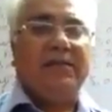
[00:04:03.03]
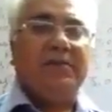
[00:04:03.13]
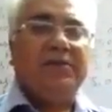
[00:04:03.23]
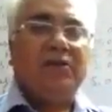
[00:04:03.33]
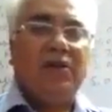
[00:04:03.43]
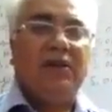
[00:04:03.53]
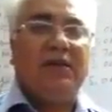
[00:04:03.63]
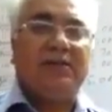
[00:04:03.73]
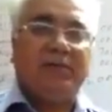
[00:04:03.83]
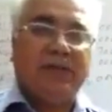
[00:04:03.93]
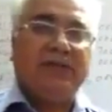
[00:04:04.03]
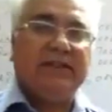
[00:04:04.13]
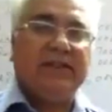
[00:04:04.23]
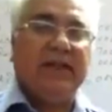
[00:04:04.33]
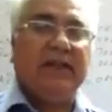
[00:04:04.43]
That means all the
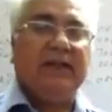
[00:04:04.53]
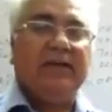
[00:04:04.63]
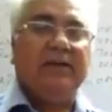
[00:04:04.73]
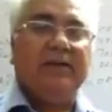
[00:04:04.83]
expenses are,